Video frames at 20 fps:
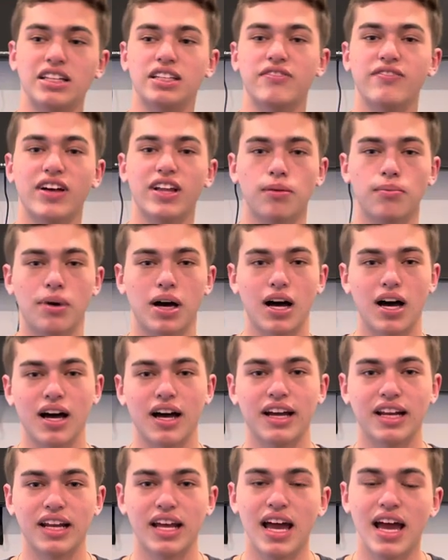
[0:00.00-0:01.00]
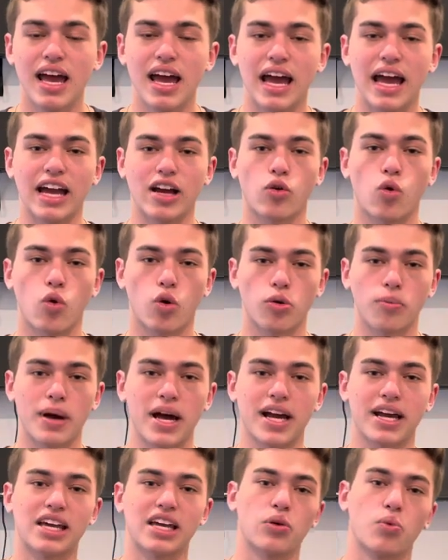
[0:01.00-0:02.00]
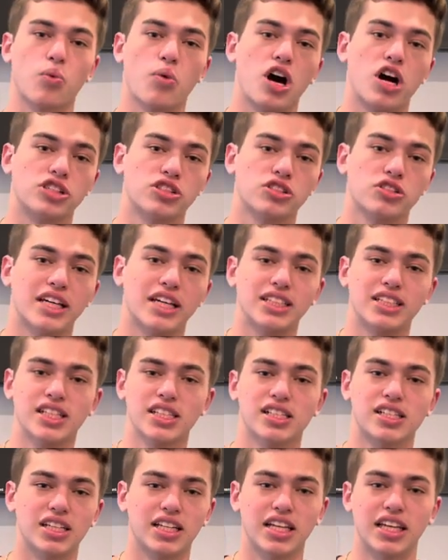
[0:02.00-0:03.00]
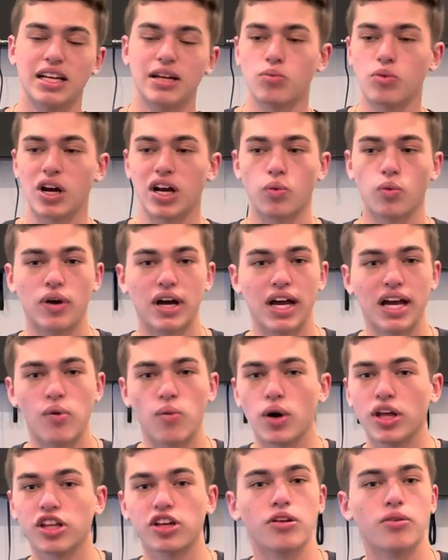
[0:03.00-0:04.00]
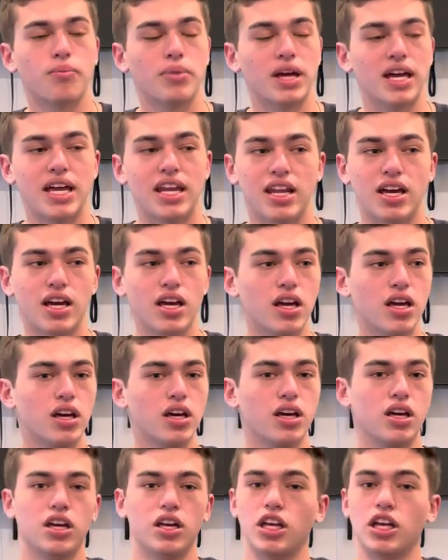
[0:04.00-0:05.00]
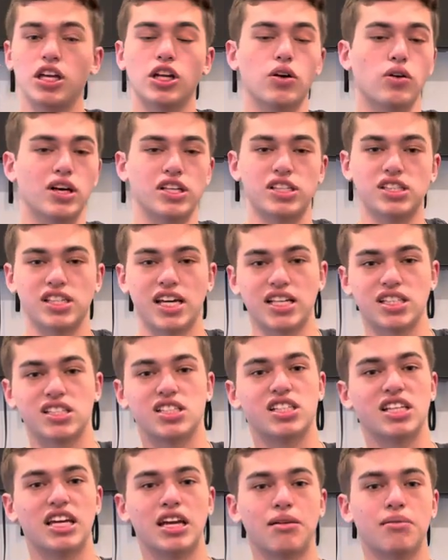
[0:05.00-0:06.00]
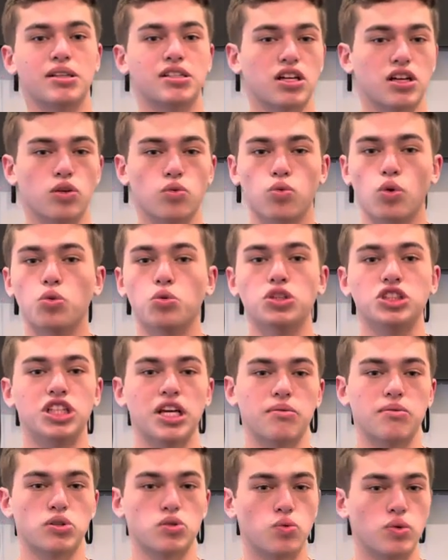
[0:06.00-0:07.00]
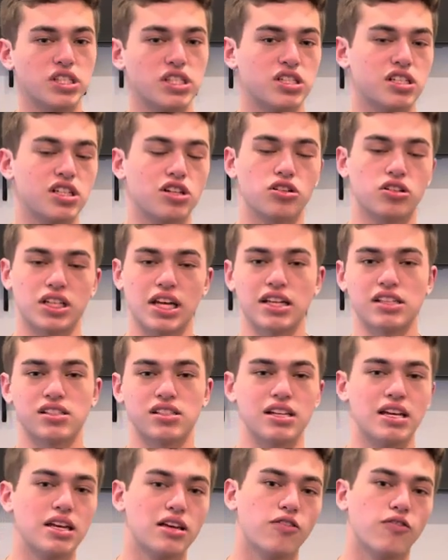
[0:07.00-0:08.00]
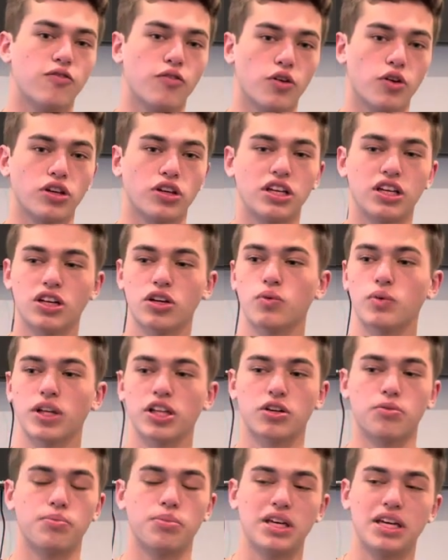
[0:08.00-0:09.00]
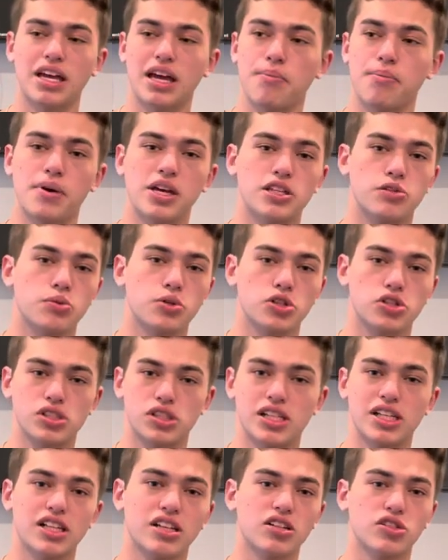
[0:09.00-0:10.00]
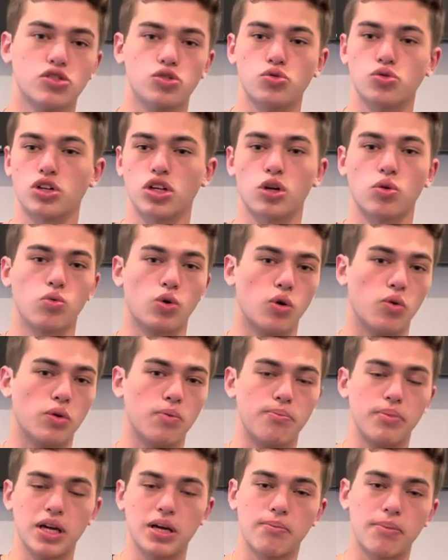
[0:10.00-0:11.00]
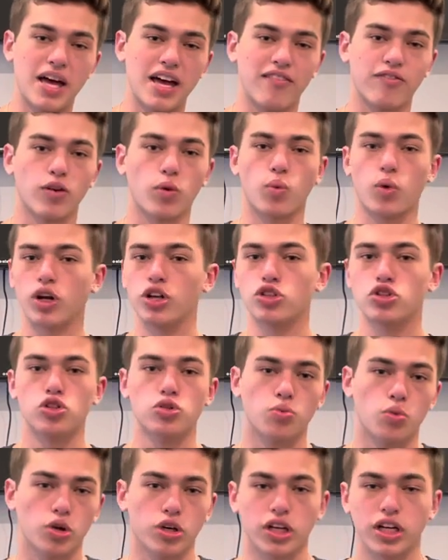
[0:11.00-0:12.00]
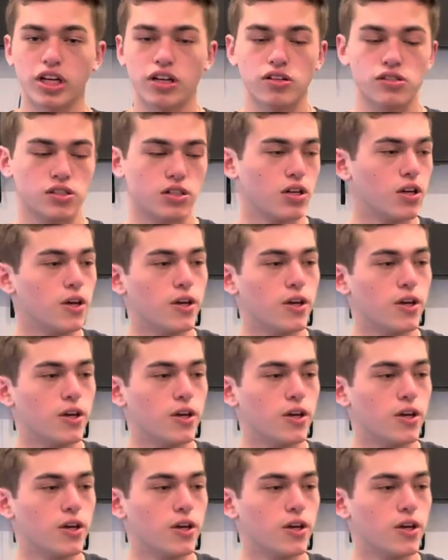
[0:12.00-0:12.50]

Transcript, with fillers: develop behind a quarterback and a roster that doesn't need him right away, whether it been you know, a Saints team that's going to roll with Jameis Winston or Taysom Hill for a year, whether it be a Pittsburgh Steelers who's going to roll with Big Ben for one to two more years,